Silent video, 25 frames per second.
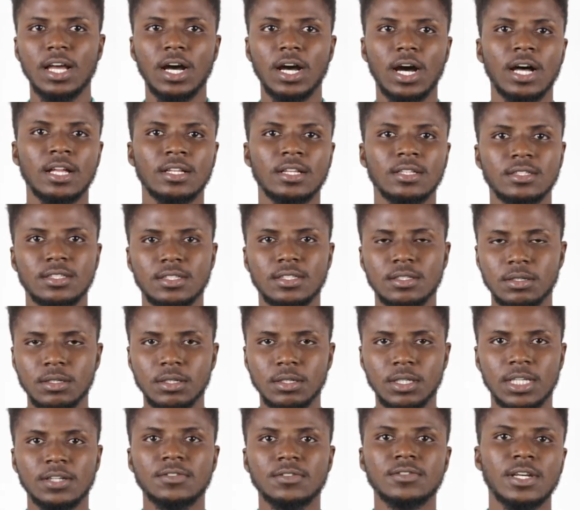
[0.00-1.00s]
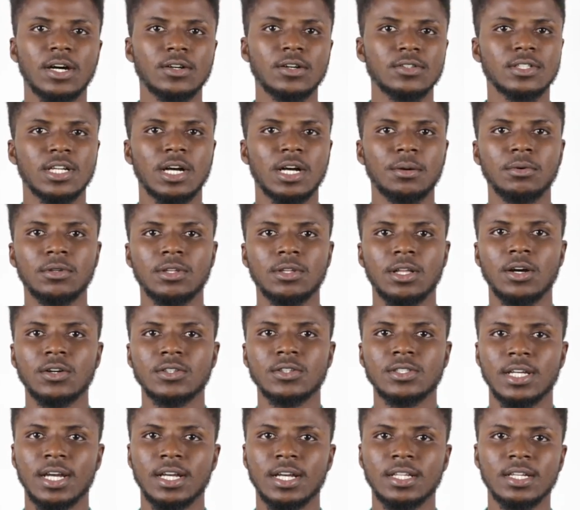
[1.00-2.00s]
and gives out carbon
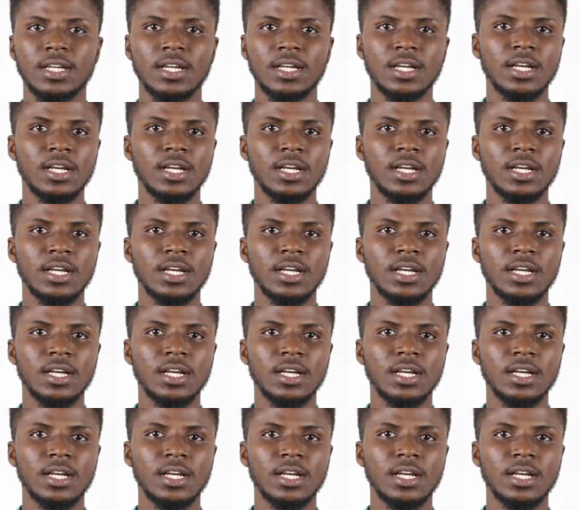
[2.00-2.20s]
dioxide